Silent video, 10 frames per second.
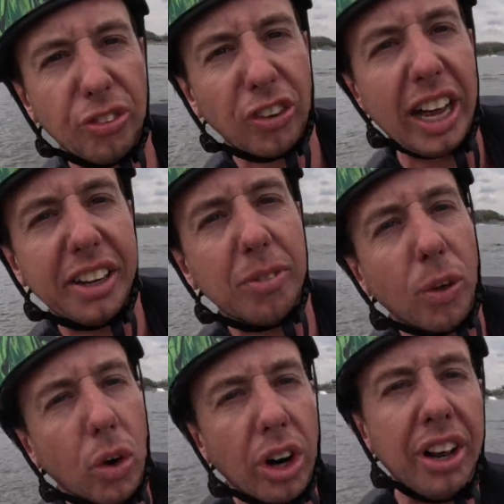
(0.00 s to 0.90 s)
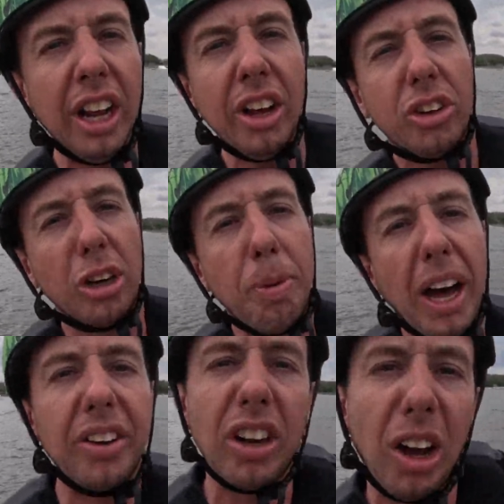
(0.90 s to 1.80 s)
you flatten your board so your
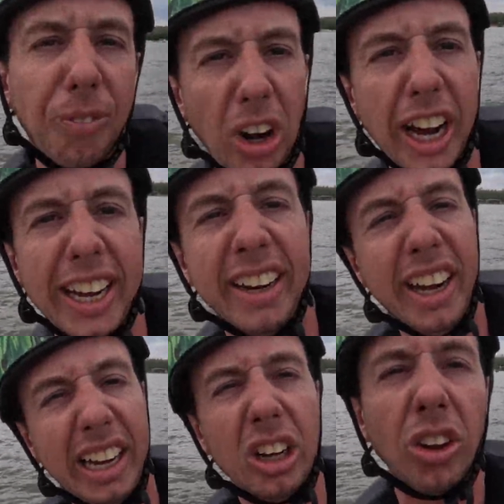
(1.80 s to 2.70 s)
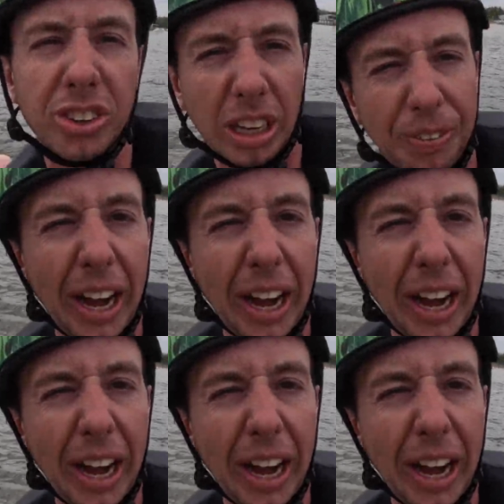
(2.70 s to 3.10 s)
body's upright and you don't slip